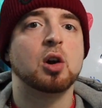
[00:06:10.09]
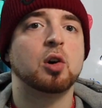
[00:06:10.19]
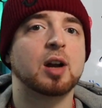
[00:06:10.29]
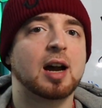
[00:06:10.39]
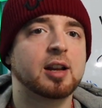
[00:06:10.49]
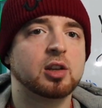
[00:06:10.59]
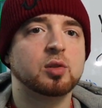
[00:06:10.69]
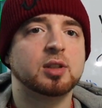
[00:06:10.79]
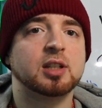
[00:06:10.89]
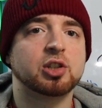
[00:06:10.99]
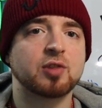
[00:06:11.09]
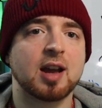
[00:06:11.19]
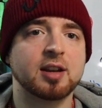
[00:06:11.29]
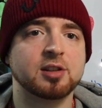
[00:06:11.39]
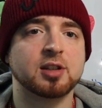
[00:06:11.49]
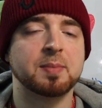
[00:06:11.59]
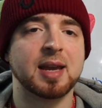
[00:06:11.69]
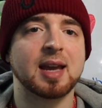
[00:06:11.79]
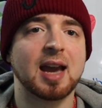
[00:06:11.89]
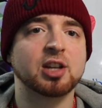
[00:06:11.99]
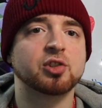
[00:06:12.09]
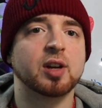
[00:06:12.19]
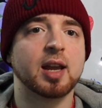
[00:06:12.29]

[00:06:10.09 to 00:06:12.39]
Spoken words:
or how to use this strategy to make extra